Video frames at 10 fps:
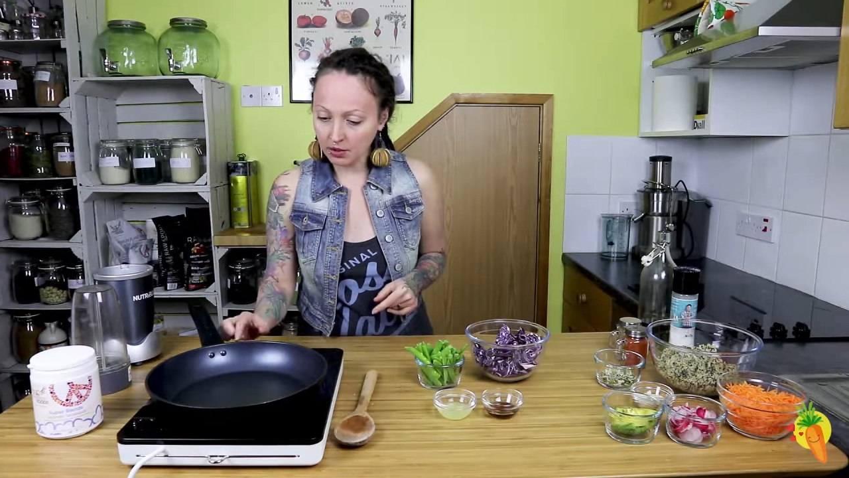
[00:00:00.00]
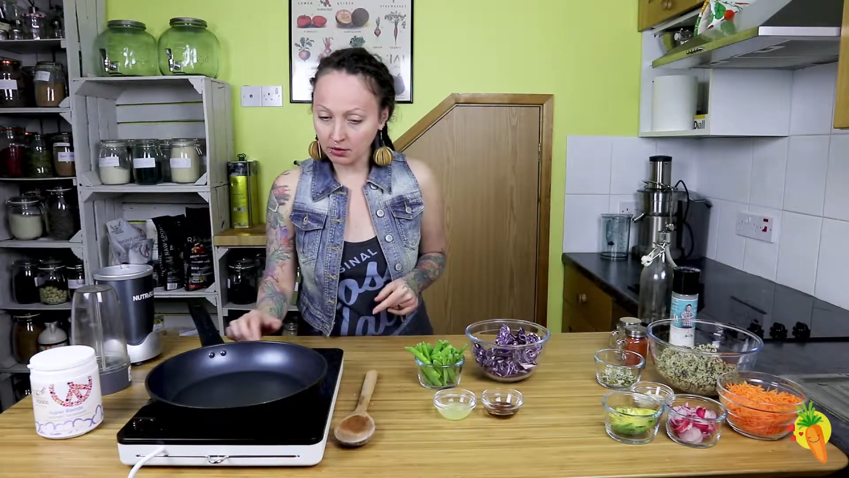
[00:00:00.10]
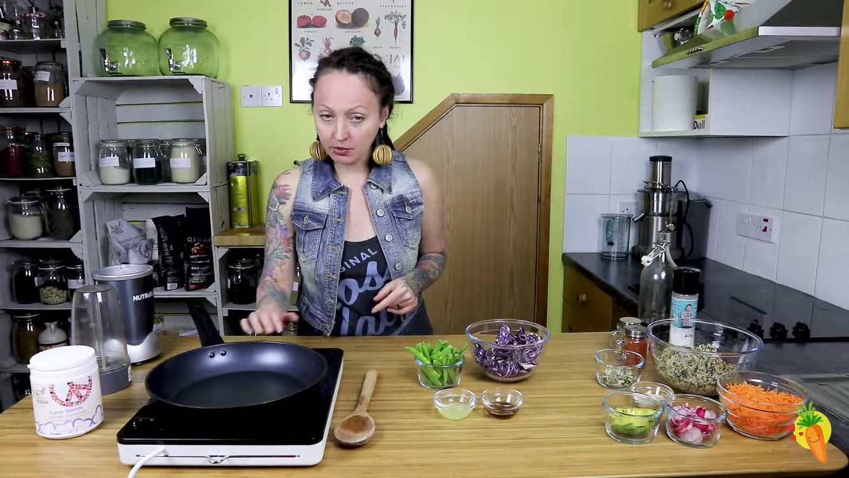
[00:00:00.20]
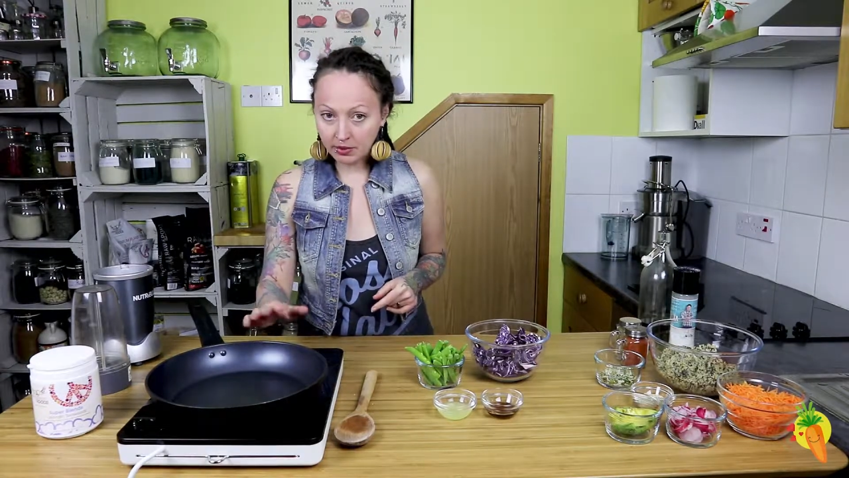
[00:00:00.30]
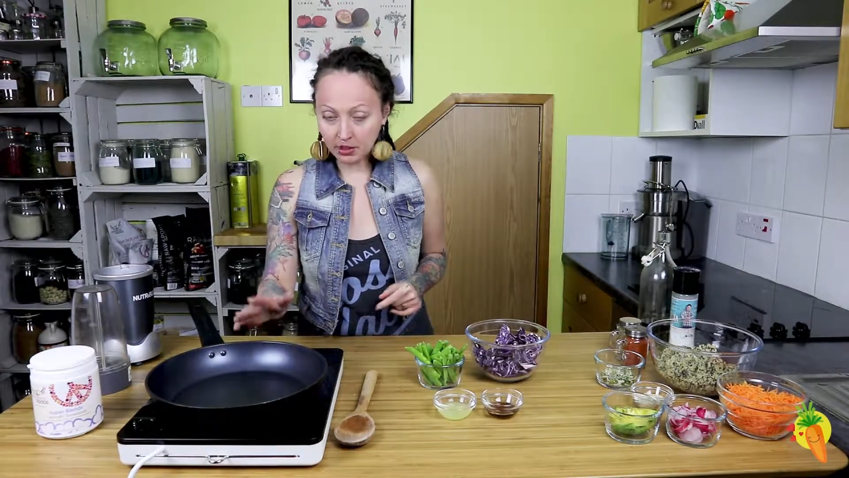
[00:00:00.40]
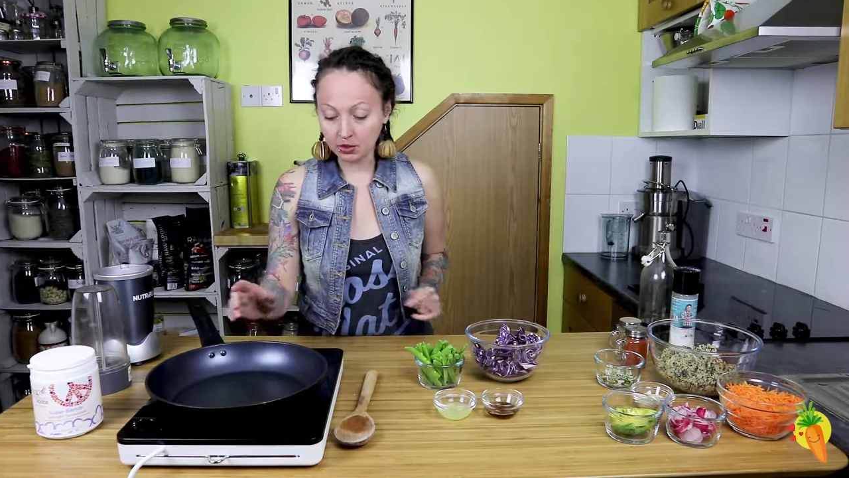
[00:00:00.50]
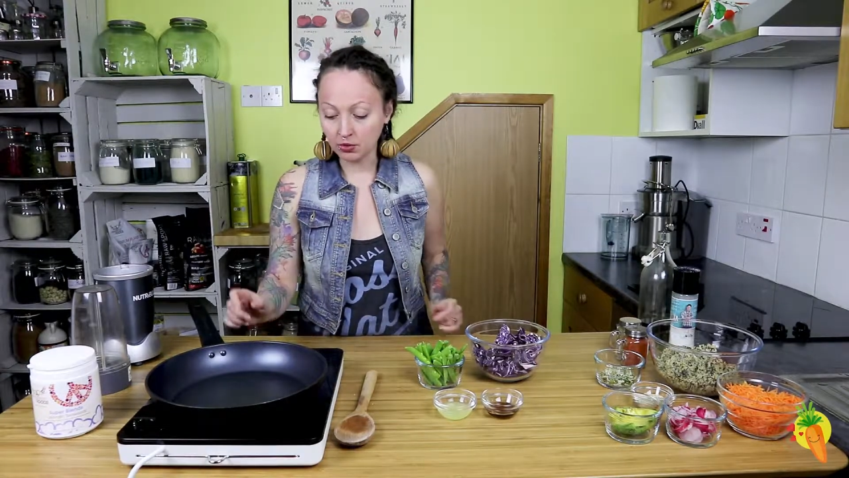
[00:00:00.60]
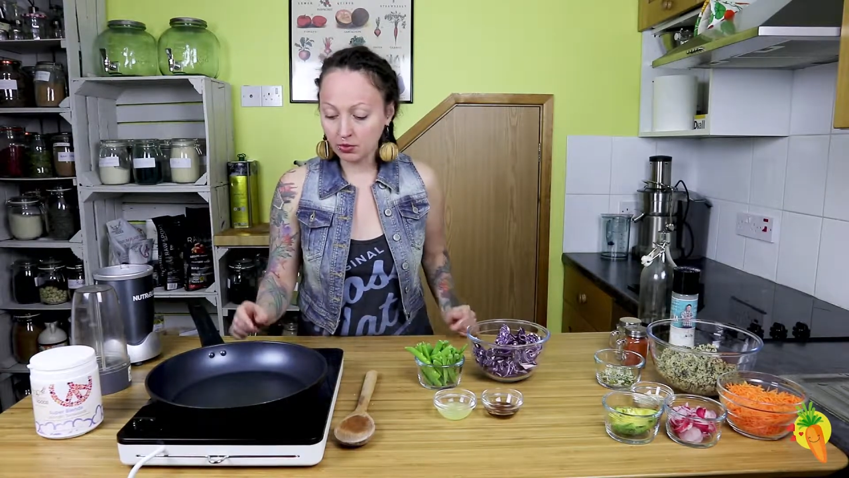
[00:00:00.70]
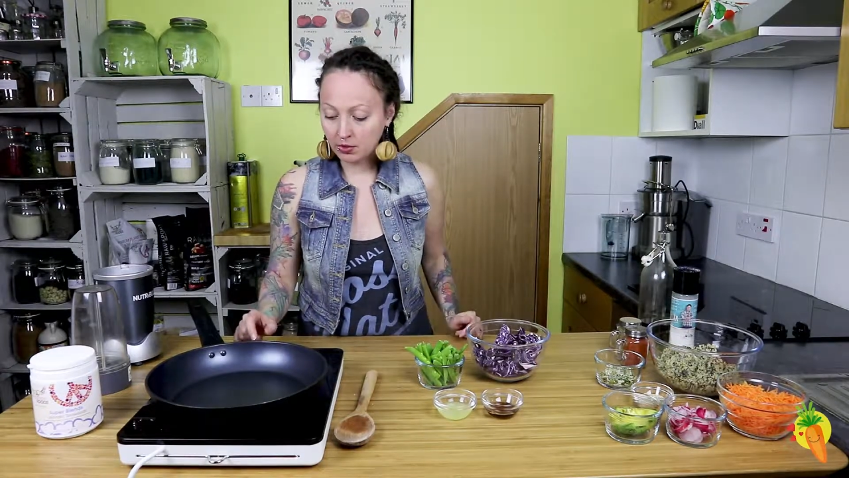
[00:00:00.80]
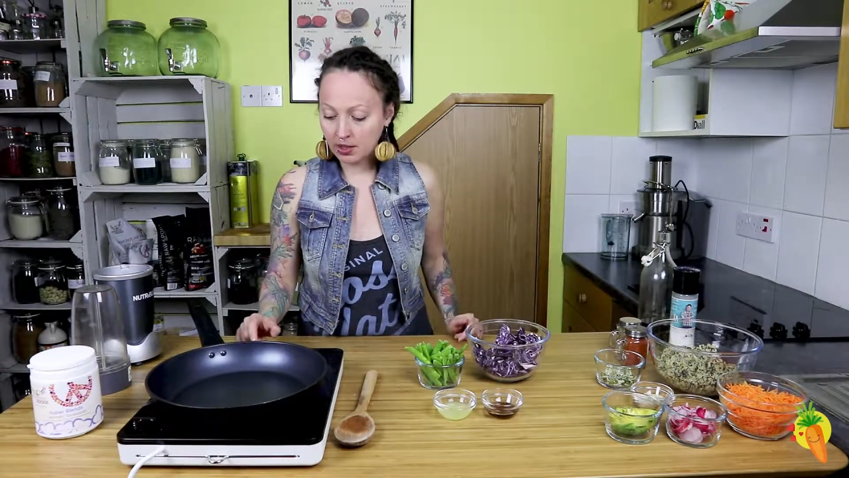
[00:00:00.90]
going
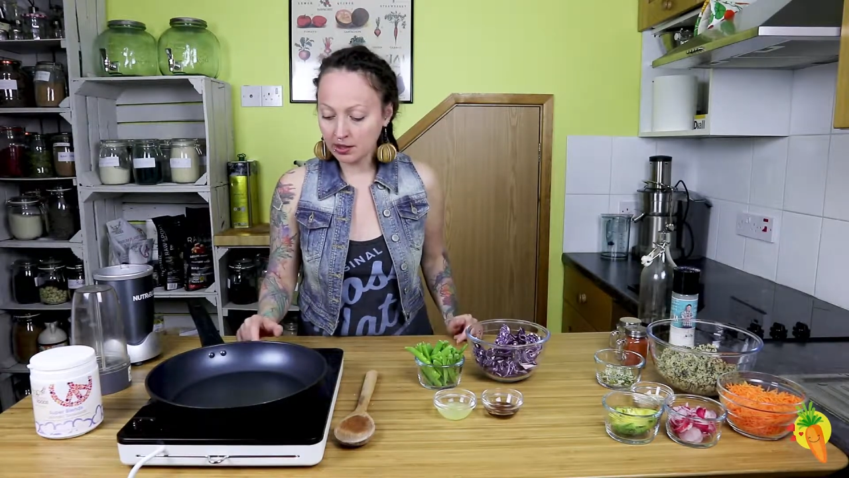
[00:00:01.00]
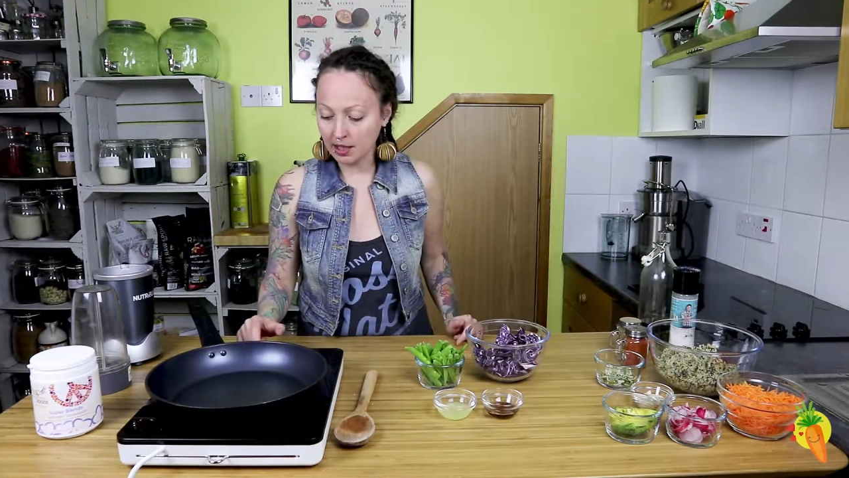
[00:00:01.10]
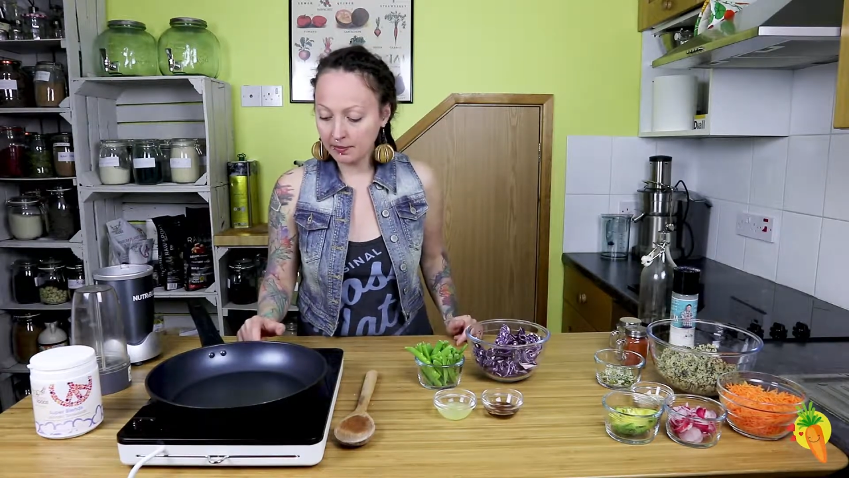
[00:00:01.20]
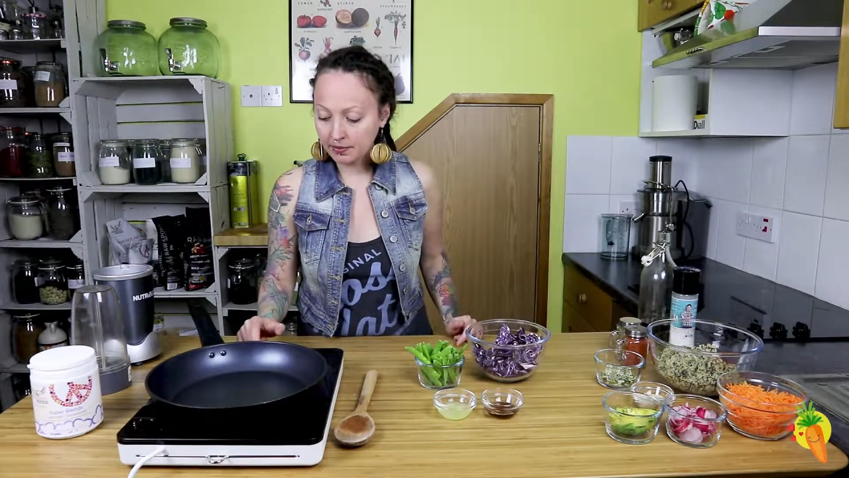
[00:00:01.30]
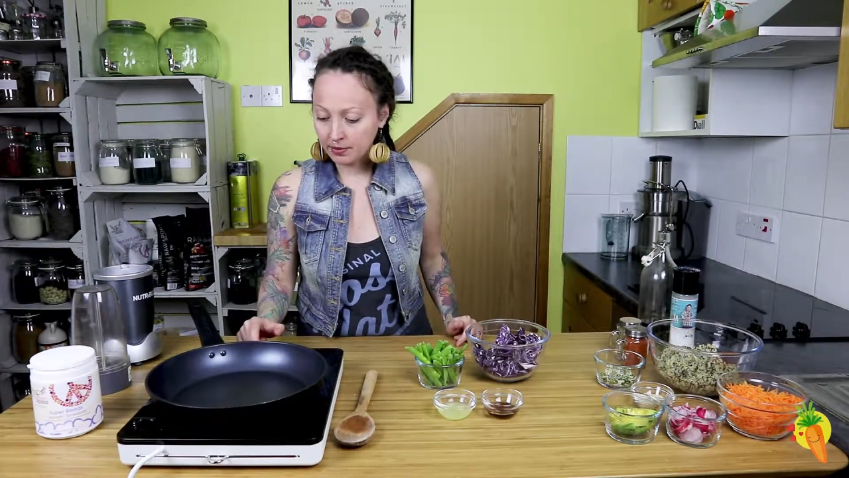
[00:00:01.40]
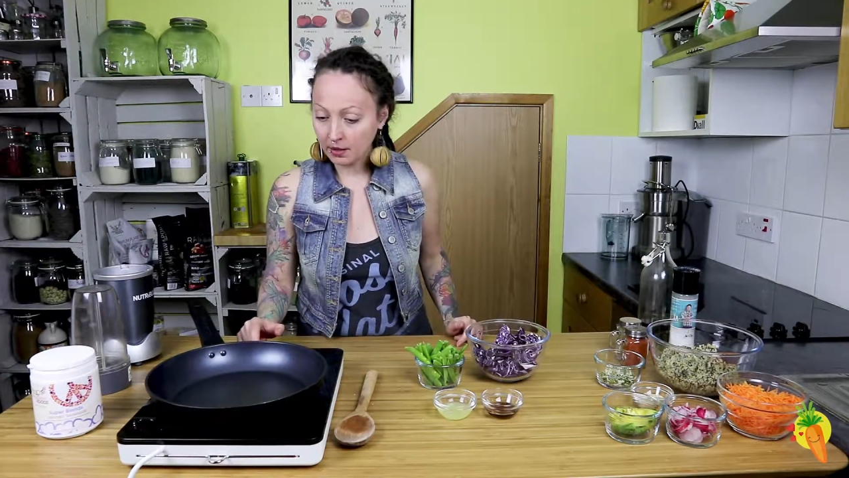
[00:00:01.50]
to heat up